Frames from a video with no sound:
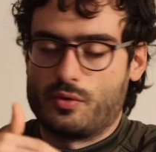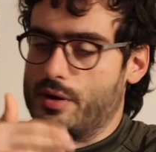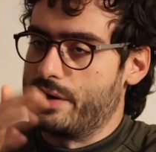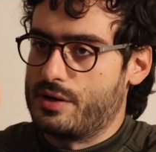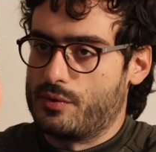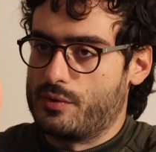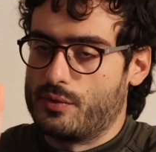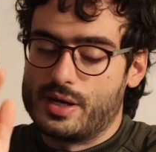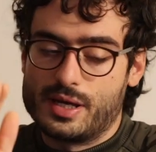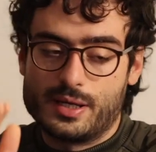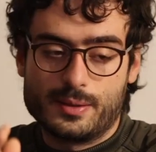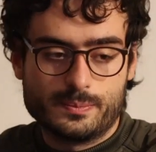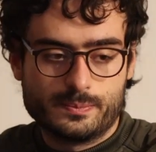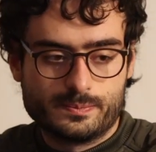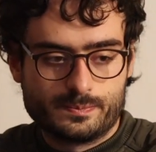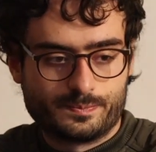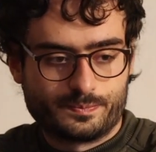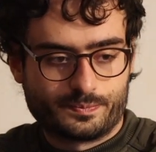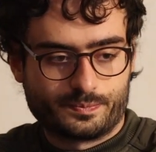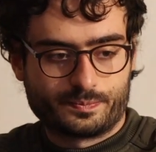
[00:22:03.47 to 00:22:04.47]
ran
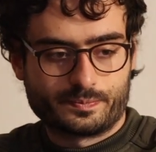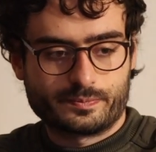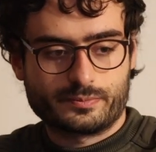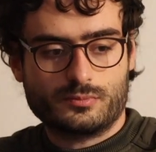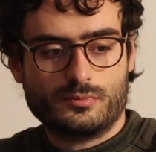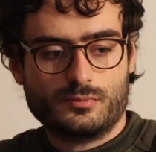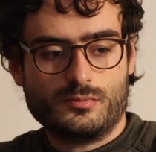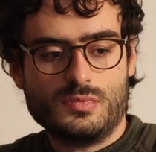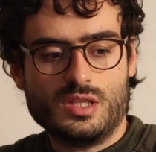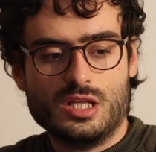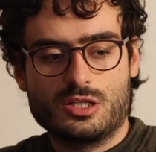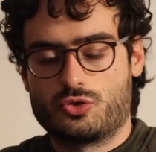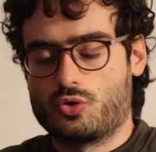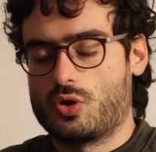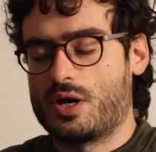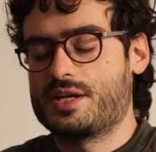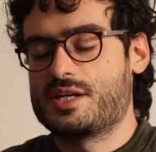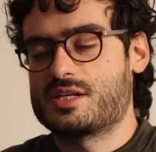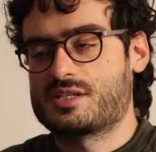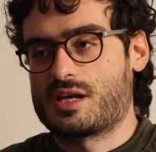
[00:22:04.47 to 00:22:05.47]
away, so
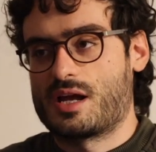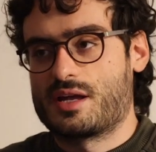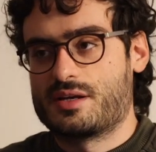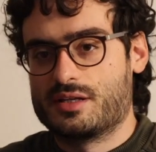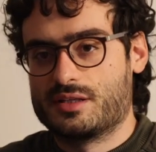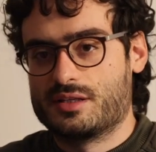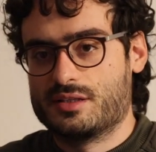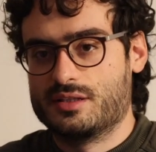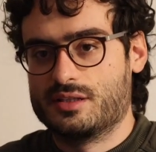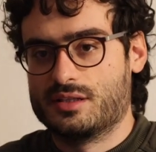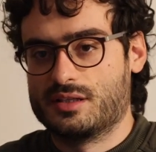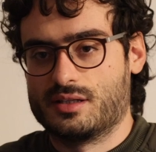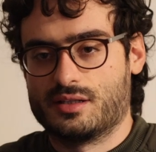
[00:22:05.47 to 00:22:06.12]
I decided